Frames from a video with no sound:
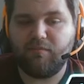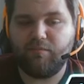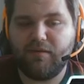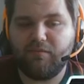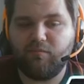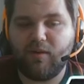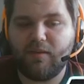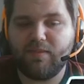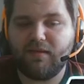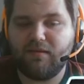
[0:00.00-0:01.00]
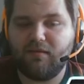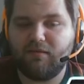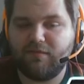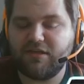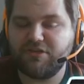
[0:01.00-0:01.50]
but when
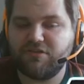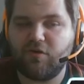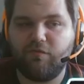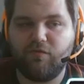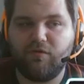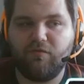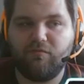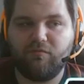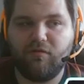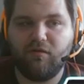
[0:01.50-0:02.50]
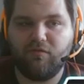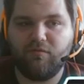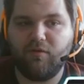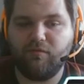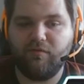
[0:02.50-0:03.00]
then just go for a
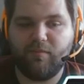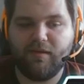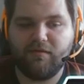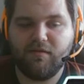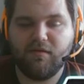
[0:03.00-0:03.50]
small river bet.